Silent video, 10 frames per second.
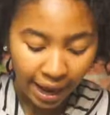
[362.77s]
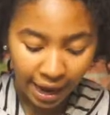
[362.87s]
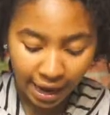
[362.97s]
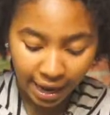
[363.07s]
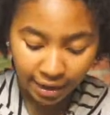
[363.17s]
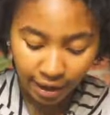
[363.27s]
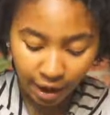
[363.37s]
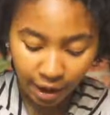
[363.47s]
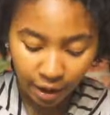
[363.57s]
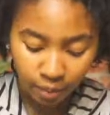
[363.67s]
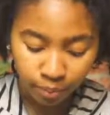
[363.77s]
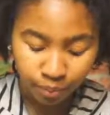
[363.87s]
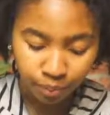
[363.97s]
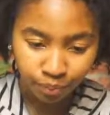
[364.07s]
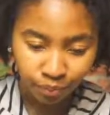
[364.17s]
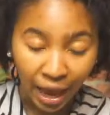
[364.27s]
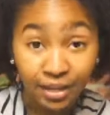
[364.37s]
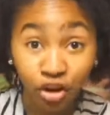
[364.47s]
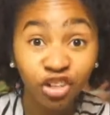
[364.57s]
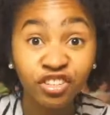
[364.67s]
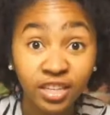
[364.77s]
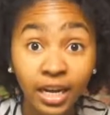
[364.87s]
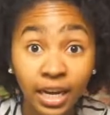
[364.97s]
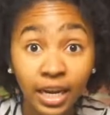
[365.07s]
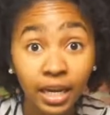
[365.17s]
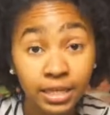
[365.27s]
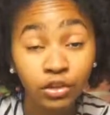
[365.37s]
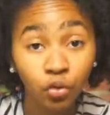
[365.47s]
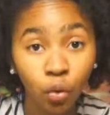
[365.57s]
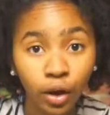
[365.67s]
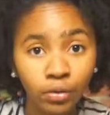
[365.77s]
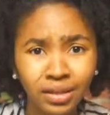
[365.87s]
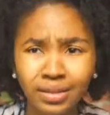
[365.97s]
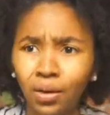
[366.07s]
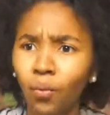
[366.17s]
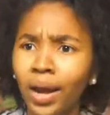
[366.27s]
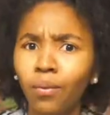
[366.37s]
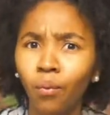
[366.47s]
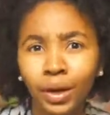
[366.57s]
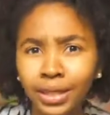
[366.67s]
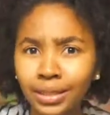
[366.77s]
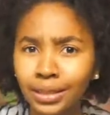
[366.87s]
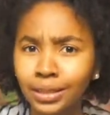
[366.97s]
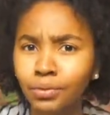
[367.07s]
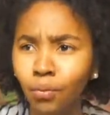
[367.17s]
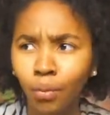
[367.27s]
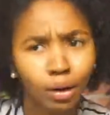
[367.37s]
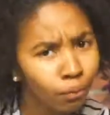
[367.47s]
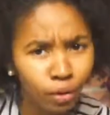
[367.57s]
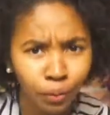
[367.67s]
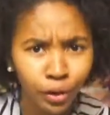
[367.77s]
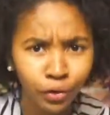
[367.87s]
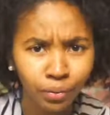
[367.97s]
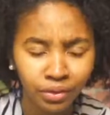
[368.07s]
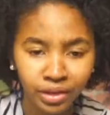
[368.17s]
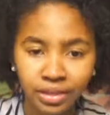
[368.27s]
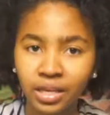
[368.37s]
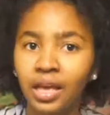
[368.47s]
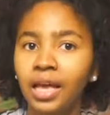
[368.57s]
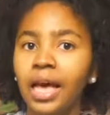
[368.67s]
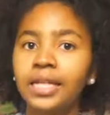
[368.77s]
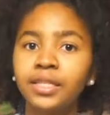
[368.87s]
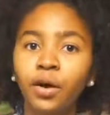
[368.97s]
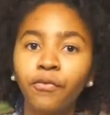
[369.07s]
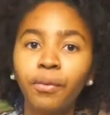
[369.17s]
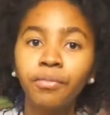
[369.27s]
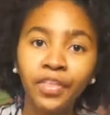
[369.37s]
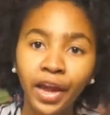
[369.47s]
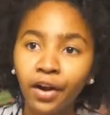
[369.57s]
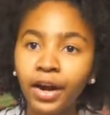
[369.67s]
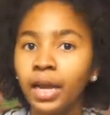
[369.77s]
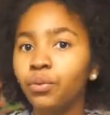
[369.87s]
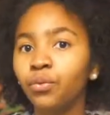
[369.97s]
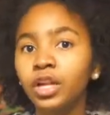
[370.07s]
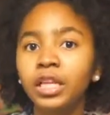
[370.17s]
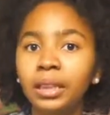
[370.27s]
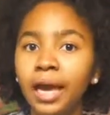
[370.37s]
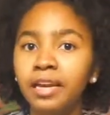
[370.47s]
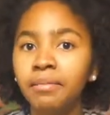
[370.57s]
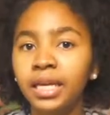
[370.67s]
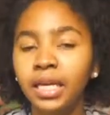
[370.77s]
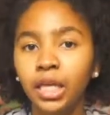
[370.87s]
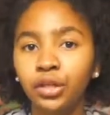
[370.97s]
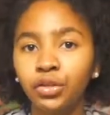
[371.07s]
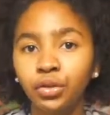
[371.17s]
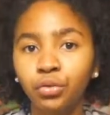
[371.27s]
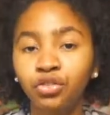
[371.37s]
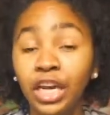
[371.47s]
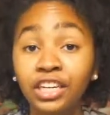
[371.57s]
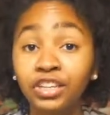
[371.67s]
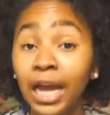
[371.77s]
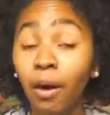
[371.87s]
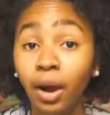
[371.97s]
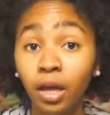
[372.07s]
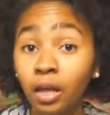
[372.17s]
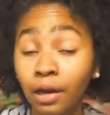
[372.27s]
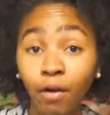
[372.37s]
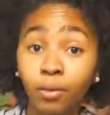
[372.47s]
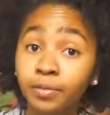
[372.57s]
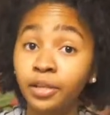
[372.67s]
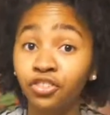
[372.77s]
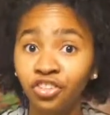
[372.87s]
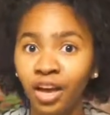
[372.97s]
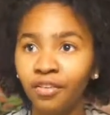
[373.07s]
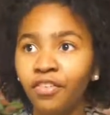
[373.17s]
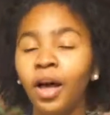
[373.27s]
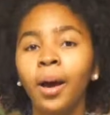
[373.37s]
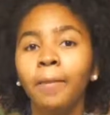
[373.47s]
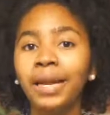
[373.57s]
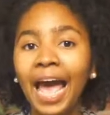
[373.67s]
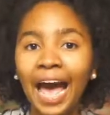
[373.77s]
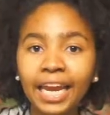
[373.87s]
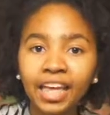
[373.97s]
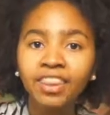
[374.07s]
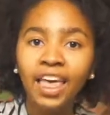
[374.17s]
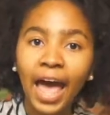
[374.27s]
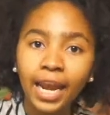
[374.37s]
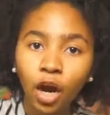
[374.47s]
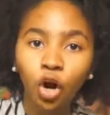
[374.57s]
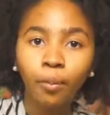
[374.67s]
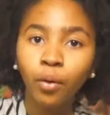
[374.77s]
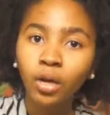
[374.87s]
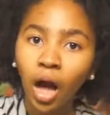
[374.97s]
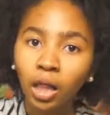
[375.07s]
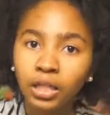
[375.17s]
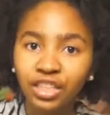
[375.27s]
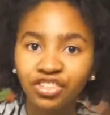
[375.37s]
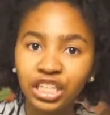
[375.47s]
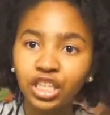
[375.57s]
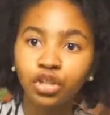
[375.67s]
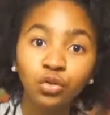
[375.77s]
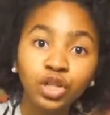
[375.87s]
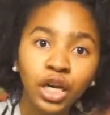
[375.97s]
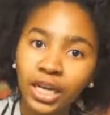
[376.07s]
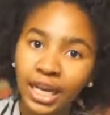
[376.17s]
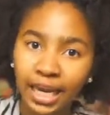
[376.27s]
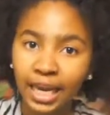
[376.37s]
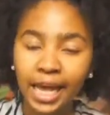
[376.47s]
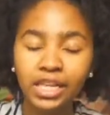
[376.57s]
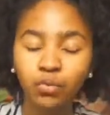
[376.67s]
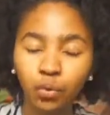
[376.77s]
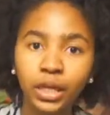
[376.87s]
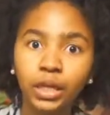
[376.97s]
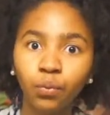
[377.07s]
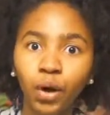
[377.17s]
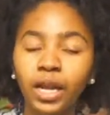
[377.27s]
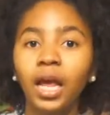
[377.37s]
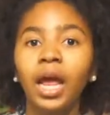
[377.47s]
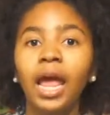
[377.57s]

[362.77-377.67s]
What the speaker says: and I started studying essential oils. And I was like, wait, what is this? What do we do with this? And so from there, it really led me into changing how I cook. I've always been a chef, but adding that herbal knowledge into cooking has really what